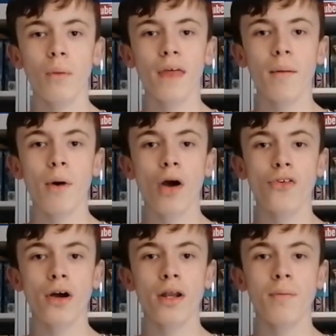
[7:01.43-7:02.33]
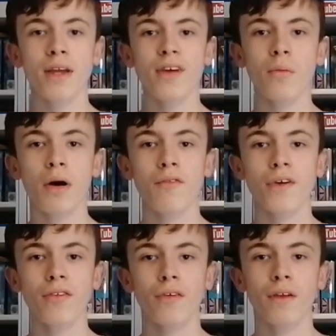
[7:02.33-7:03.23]
with that box, I only picked up one
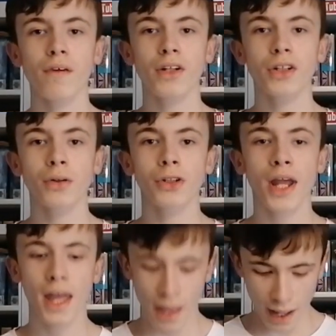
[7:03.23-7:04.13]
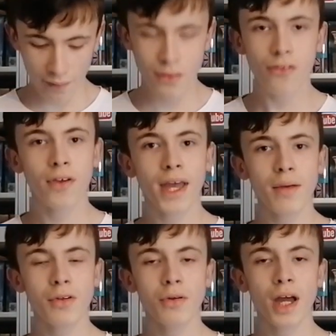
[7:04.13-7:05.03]
thing from the retro treat, and this is a
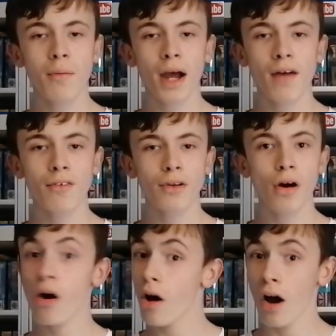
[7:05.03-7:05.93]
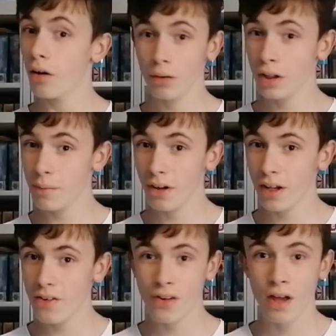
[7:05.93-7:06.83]
Gamecube game I haven't got. I'm going to be
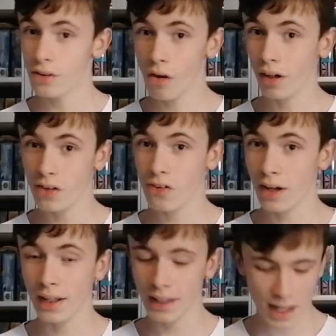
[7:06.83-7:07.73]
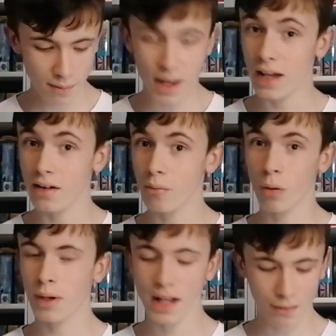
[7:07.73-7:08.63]
honest, not exciting game, and I'm
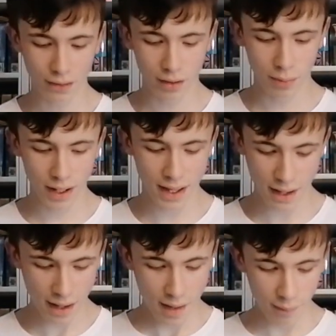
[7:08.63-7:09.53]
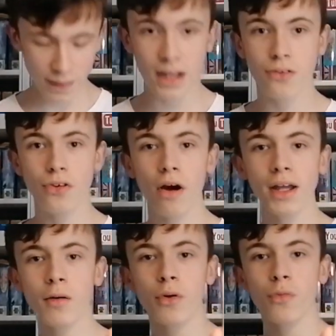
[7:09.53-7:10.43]
probably never going to play it. But that is
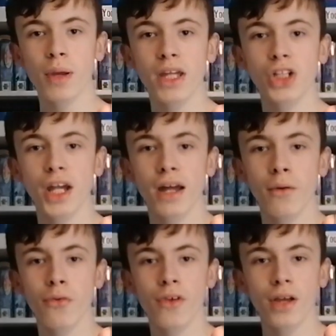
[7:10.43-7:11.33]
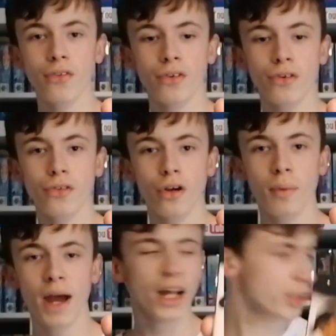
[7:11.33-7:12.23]
Tiger Woods PGA 06 for just £2.
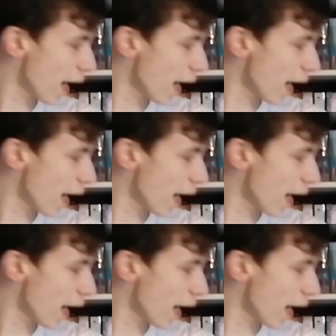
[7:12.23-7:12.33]
Actually,